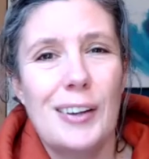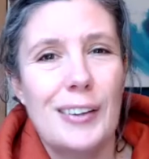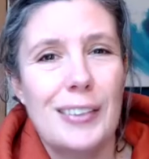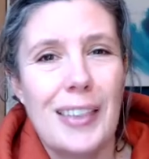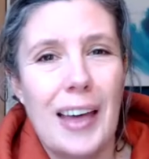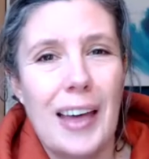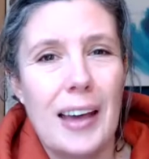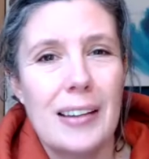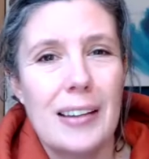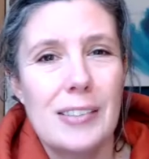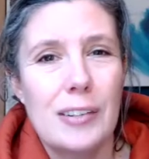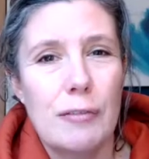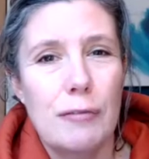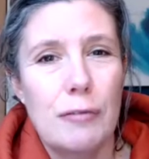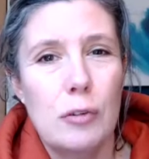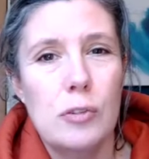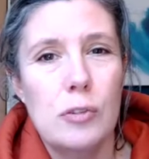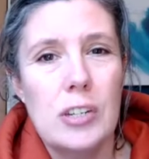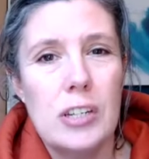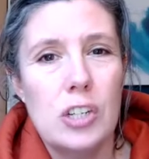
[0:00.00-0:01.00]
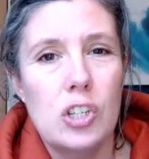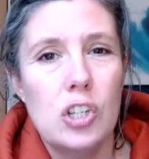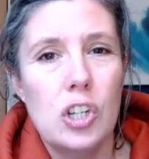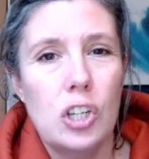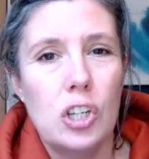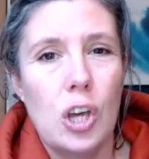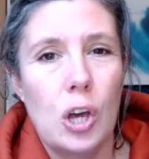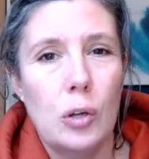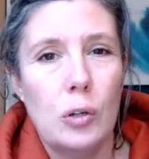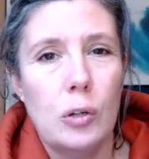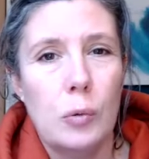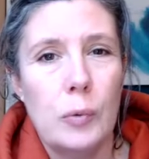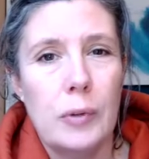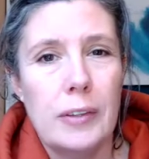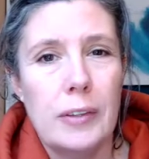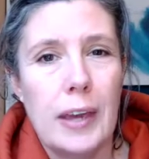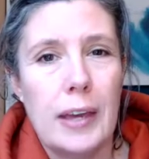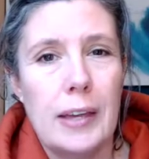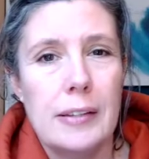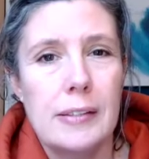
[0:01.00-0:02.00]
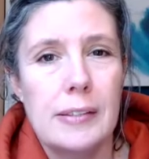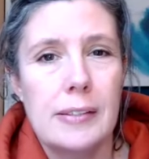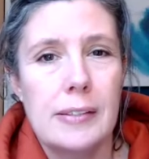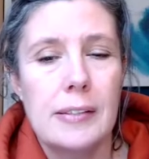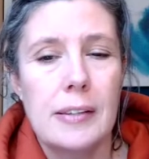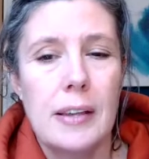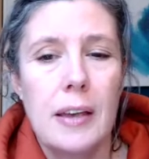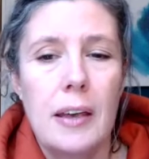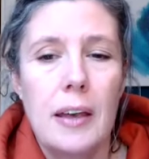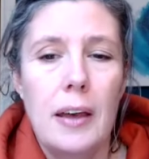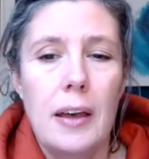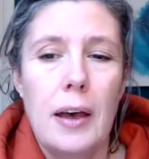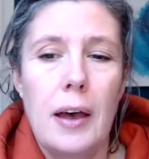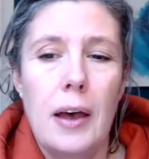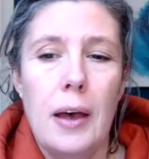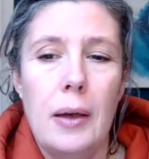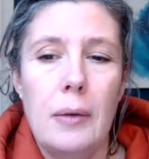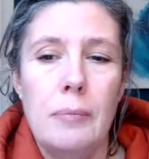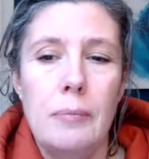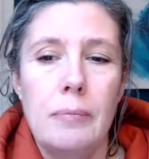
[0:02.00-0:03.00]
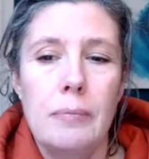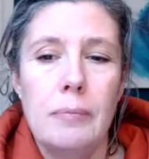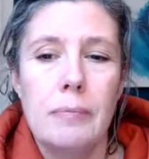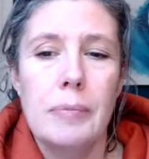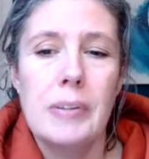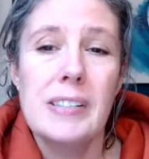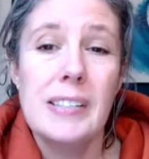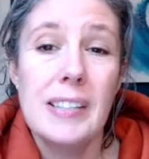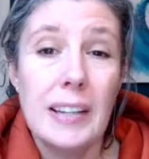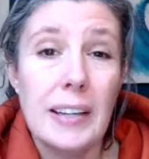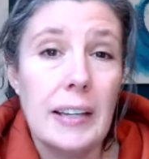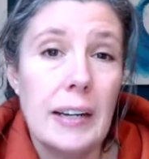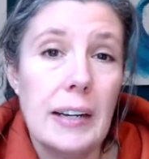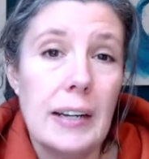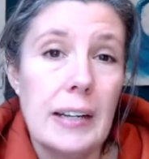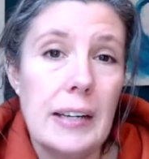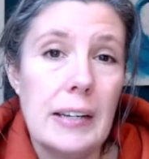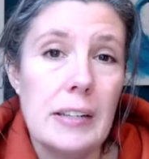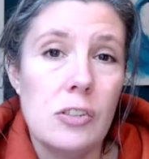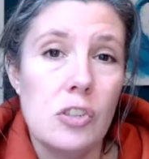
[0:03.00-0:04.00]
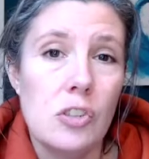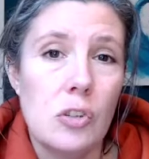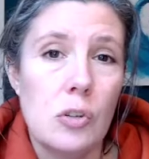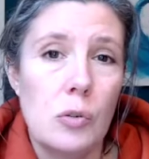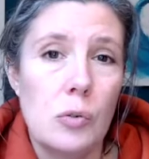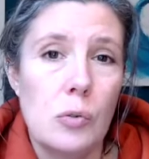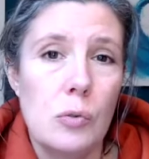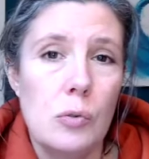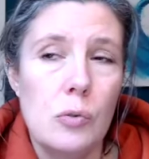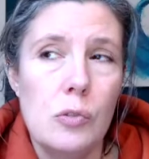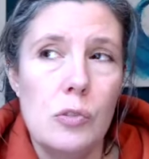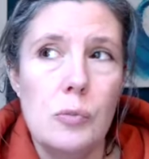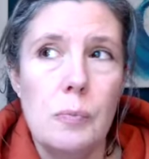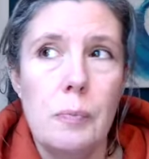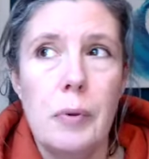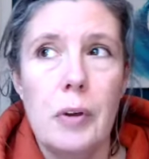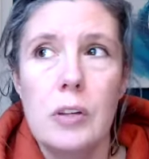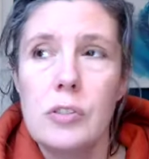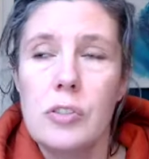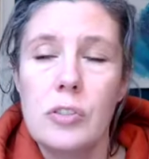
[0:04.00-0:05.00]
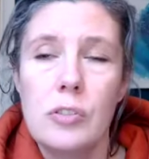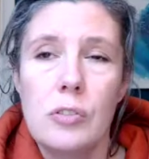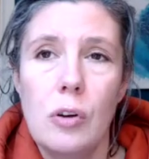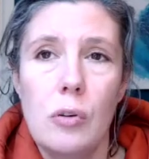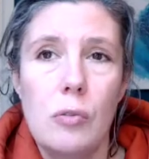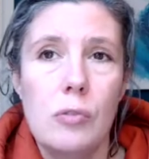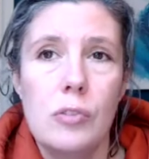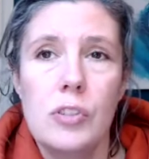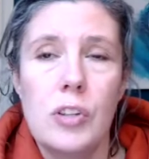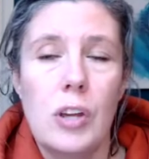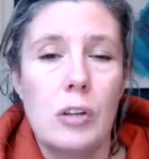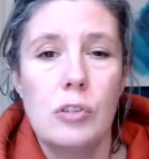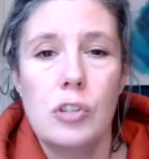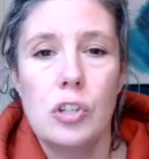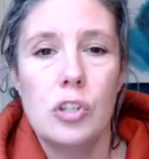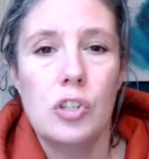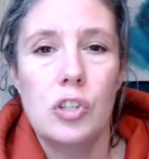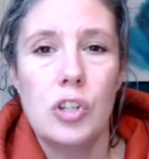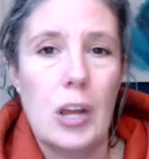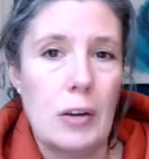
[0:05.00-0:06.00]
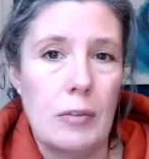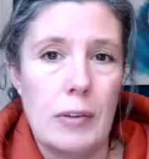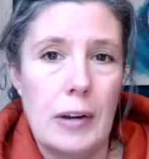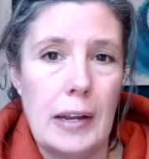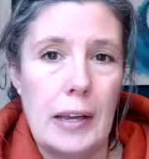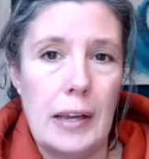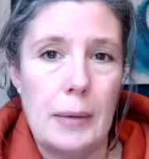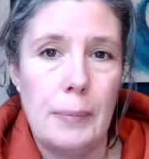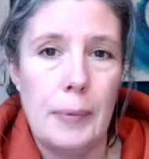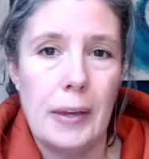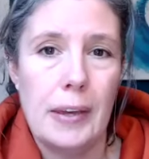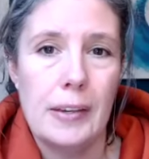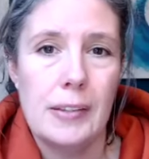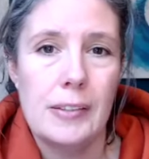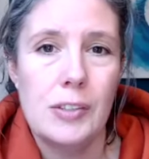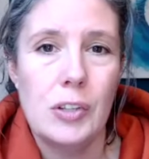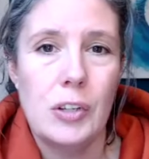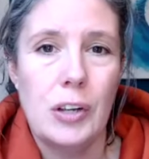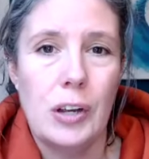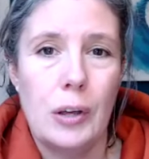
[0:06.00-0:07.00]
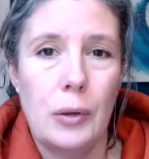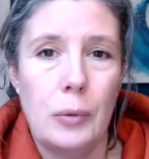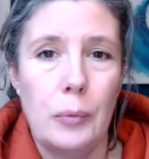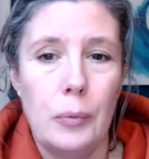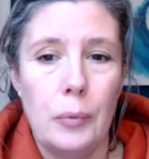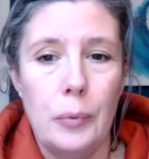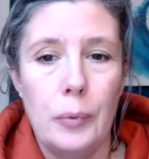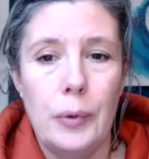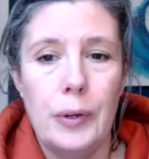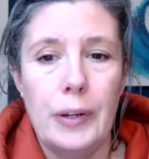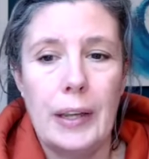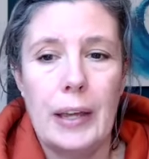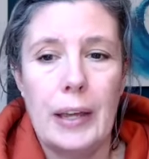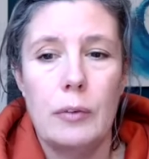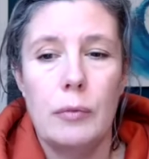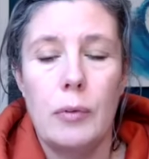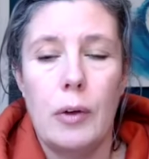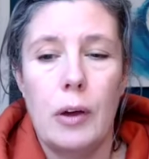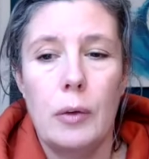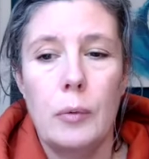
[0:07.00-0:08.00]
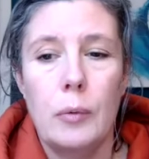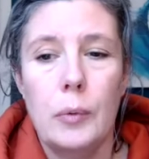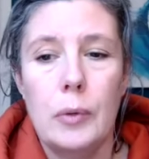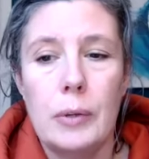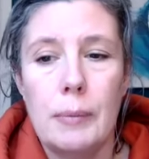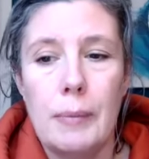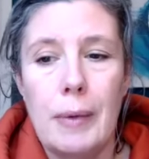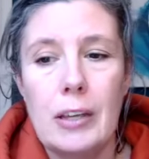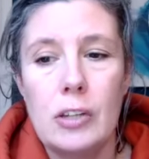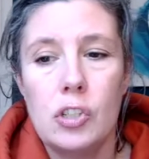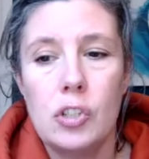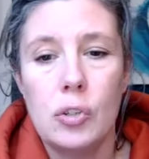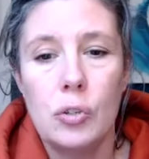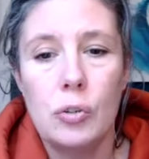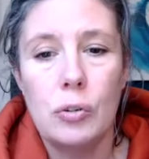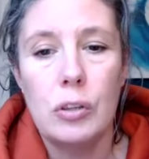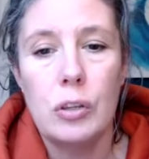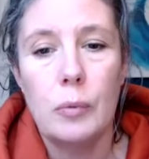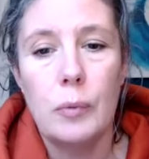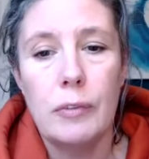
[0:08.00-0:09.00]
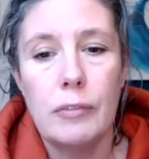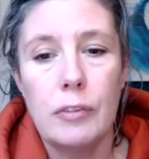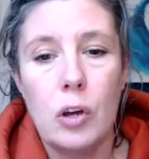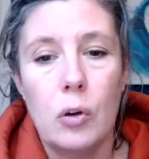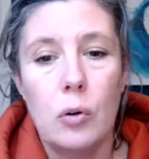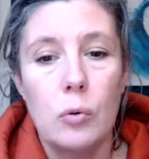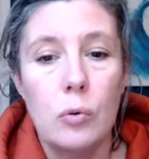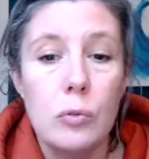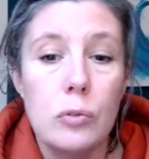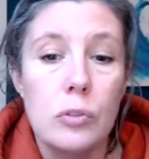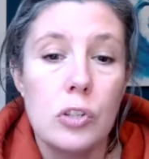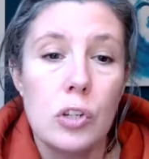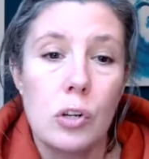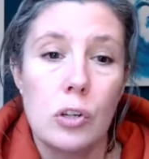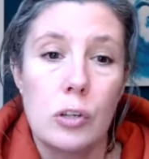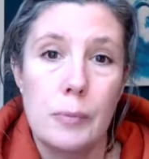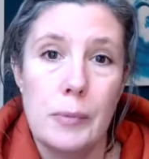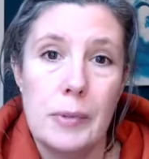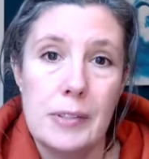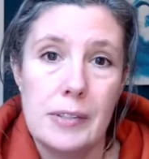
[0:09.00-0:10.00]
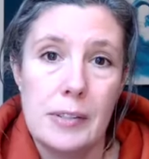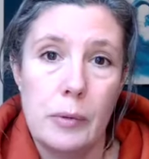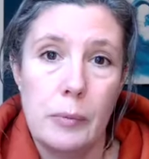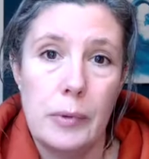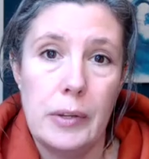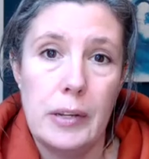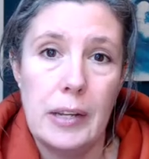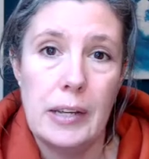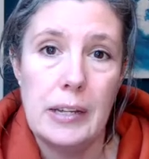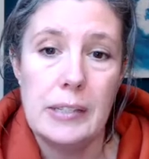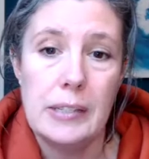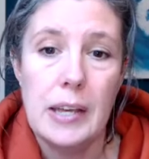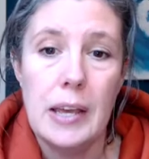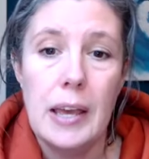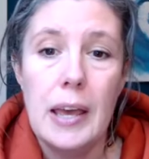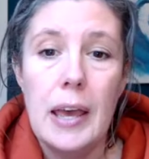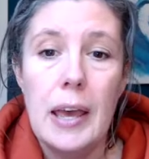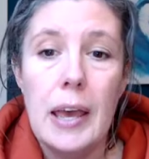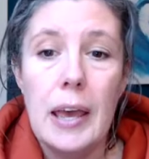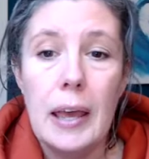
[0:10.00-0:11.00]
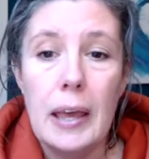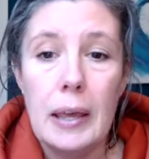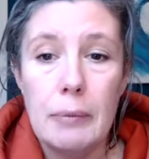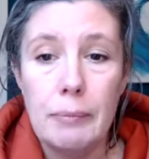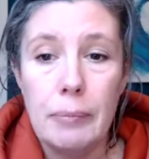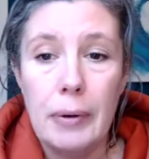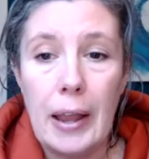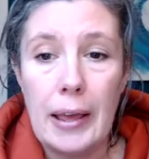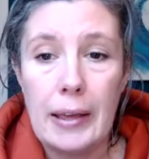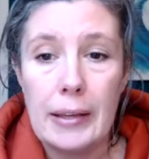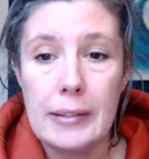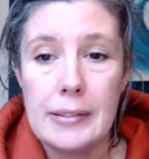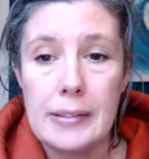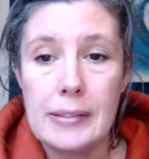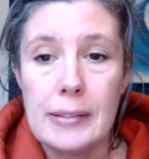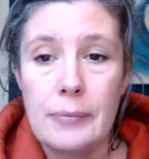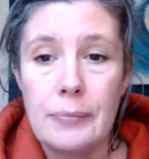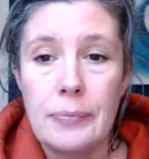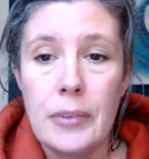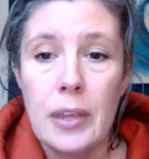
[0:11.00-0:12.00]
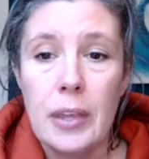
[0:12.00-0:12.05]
like that for teaching yoga with kids, particularly in schools, but also just generally because, we want to get it right. We want to make sure that we've got all the documents that we need in place.